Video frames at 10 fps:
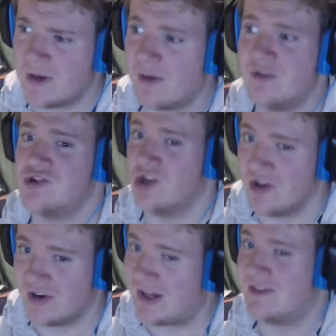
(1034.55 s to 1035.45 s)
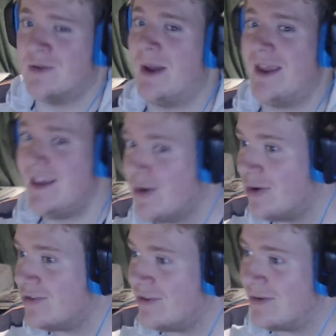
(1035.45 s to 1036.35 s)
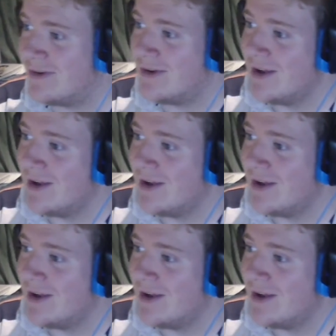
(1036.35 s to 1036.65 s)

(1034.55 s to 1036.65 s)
and how did Sherlock get to where he got to,